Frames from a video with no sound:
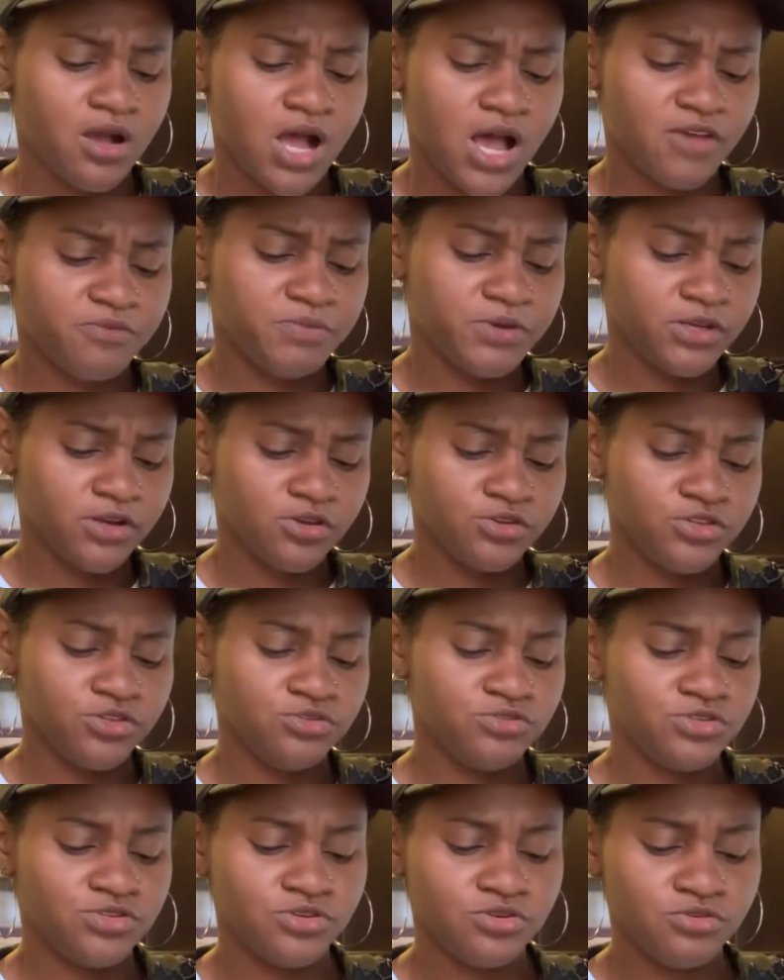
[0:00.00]
I've been on
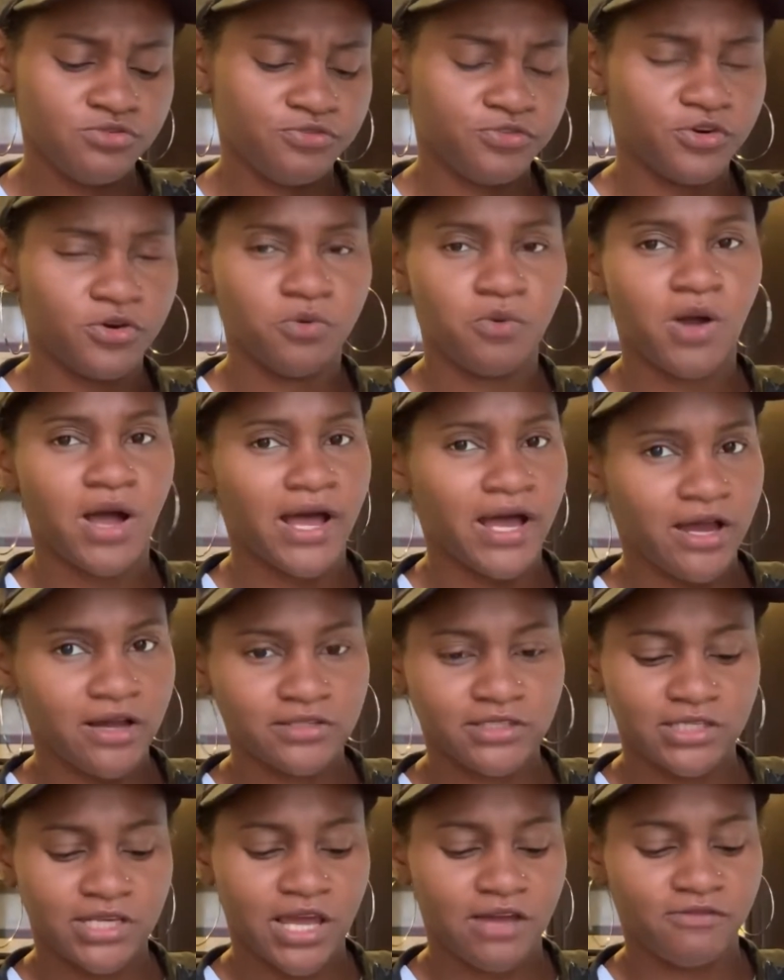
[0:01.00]
YouTube for a
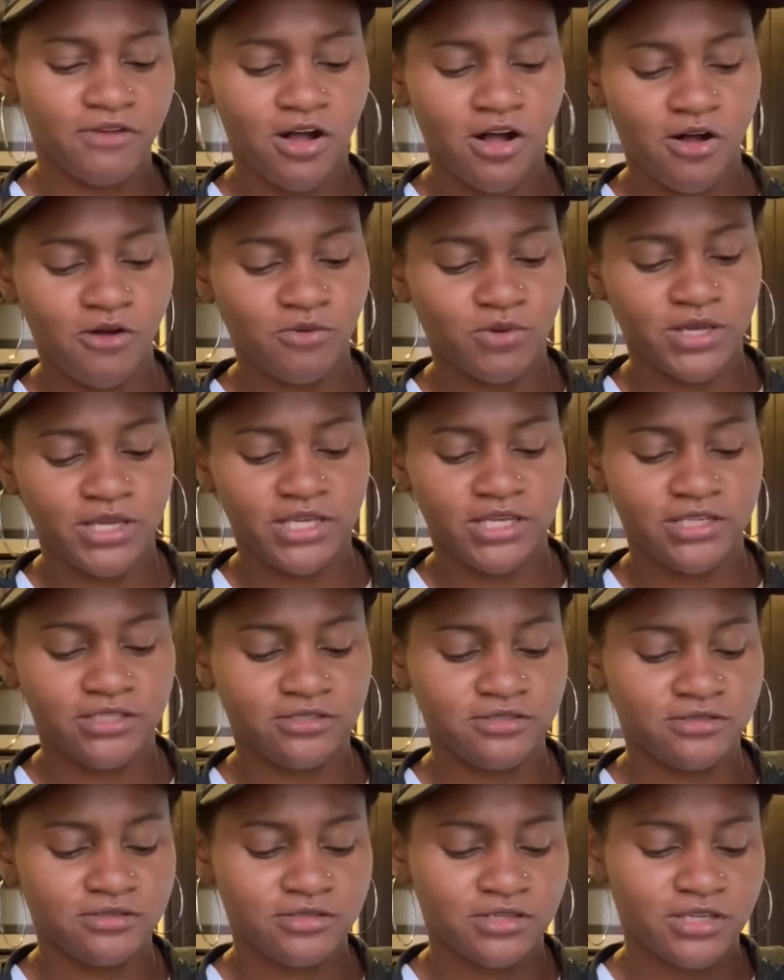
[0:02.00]
while and I've
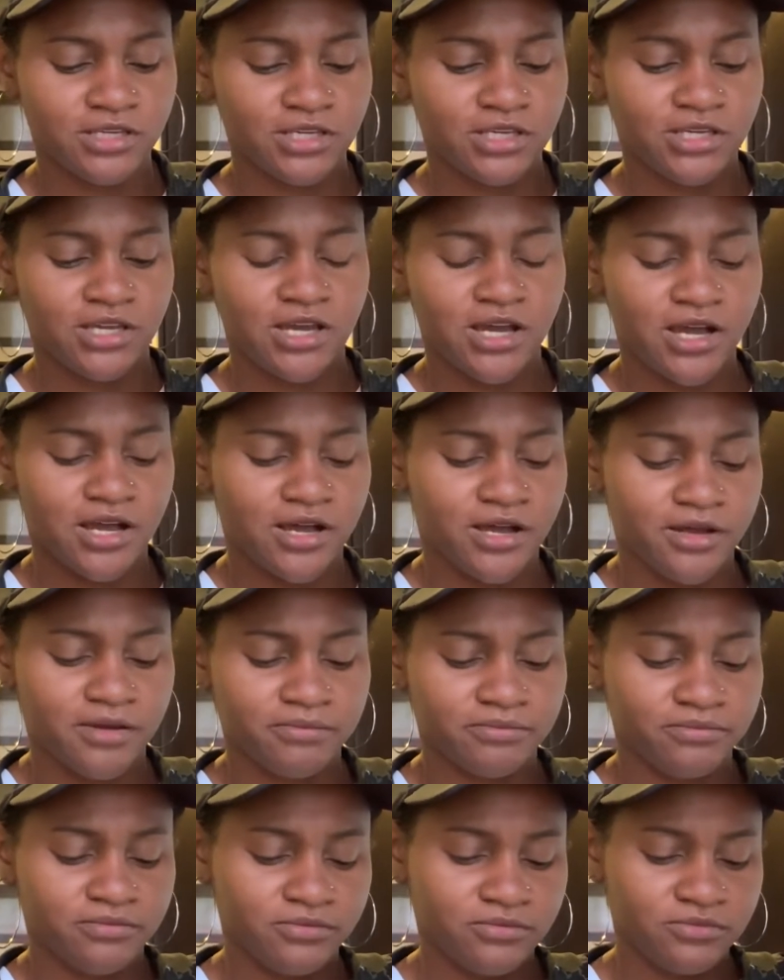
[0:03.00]
always
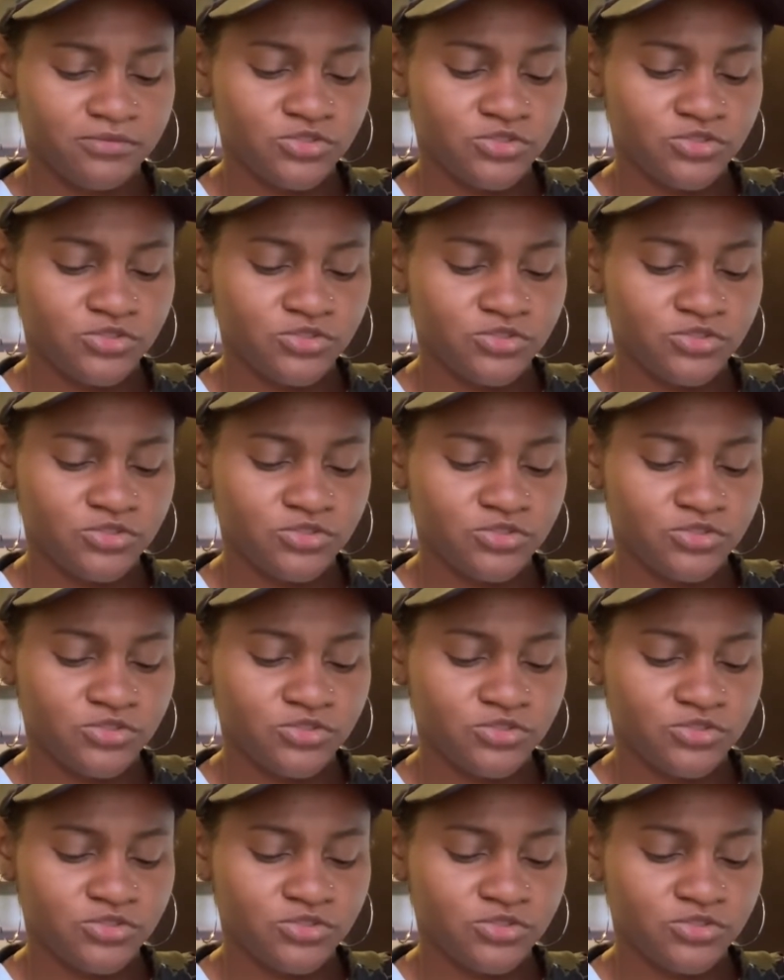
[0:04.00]
um,